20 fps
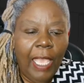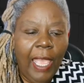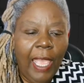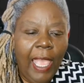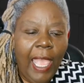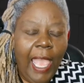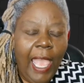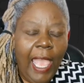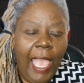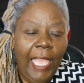
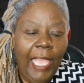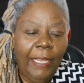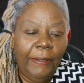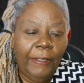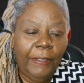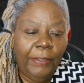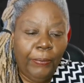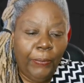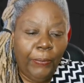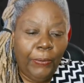a
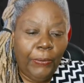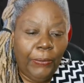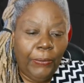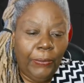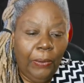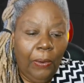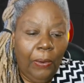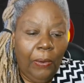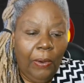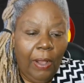rule
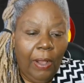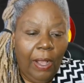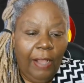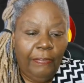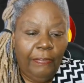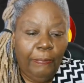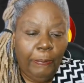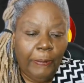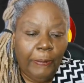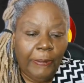of
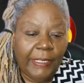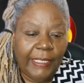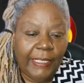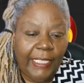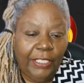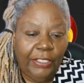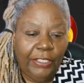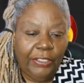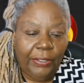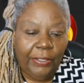
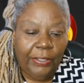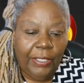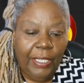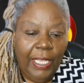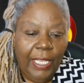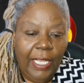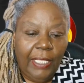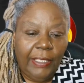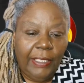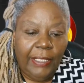procedure
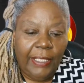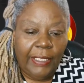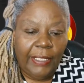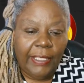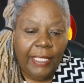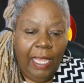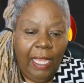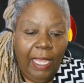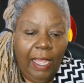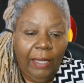does
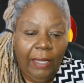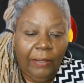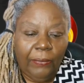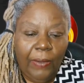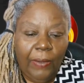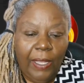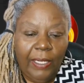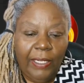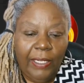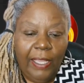not
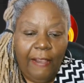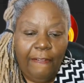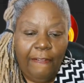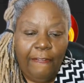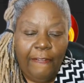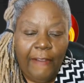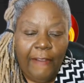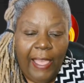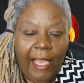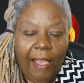run
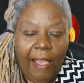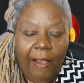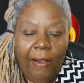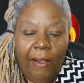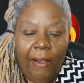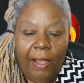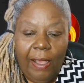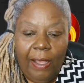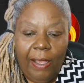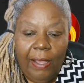afoul
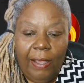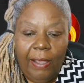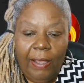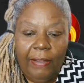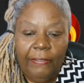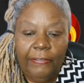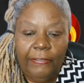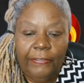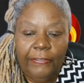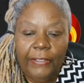
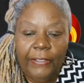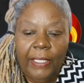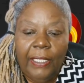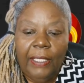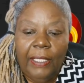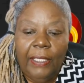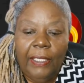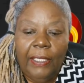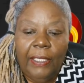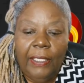of
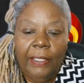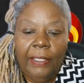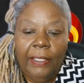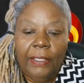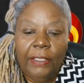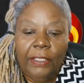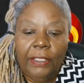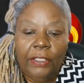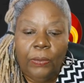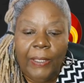
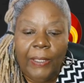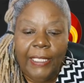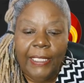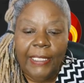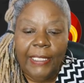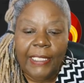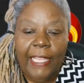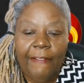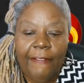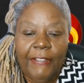
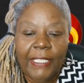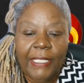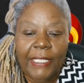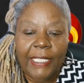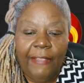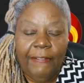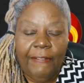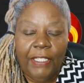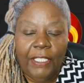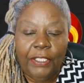
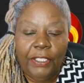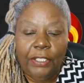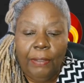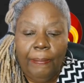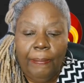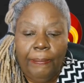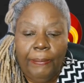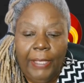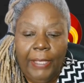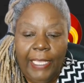
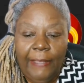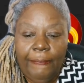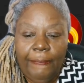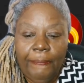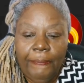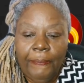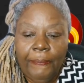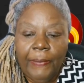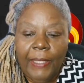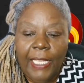2772B
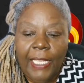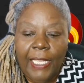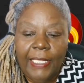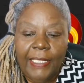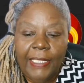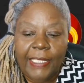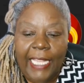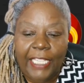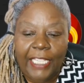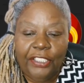
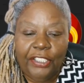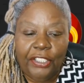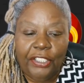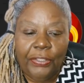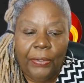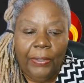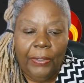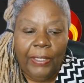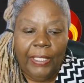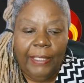
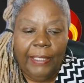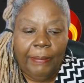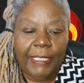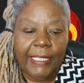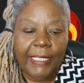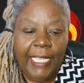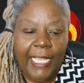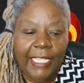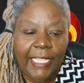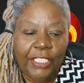statutory
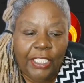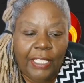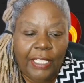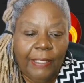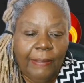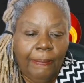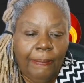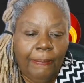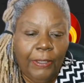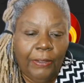limitation
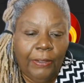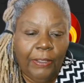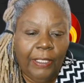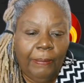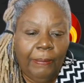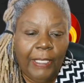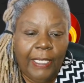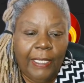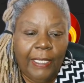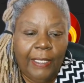merely
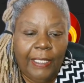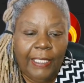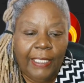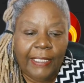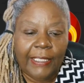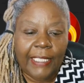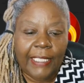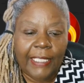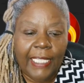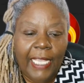because
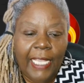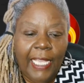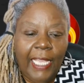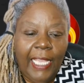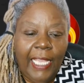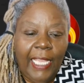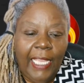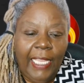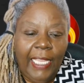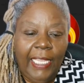
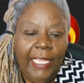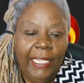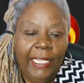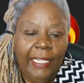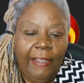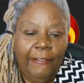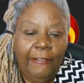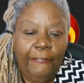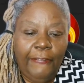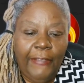it
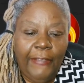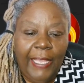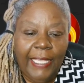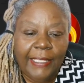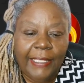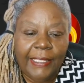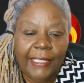affects the